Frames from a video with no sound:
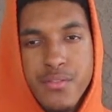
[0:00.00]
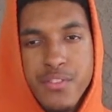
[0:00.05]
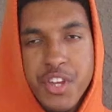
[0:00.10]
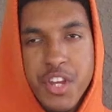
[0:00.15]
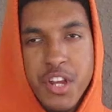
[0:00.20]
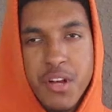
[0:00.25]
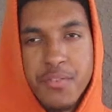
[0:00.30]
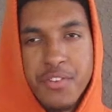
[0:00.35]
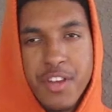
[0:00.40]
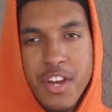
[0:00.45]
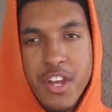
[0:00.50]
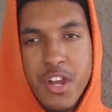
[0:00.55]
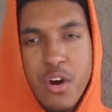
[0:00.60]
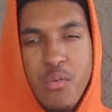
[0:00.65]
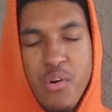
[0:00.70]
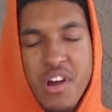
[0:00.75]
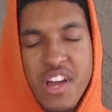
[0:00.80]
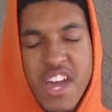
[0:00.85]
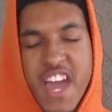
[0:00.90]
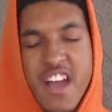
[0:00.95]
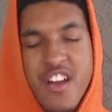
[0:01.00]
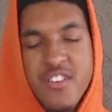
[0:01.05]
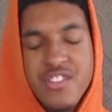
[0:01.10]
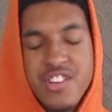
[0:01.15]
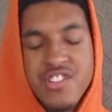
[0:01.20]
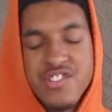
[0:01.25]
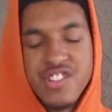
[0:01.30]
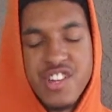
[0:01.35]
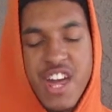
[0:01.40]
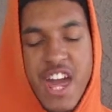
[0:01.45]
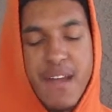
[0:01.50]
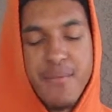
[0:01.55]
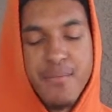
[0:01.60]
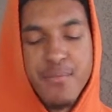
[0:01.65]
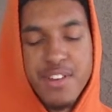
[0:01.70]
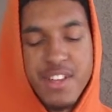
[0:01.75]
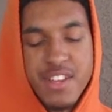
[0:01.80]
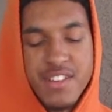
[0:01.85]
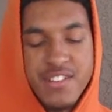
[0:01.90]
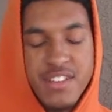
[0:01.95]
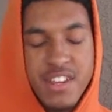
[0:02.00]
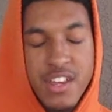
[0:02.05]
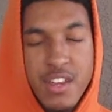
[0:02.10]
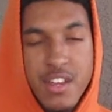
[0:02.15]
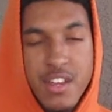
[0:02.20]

You know what I'm saying? No one cares that she came from Disney.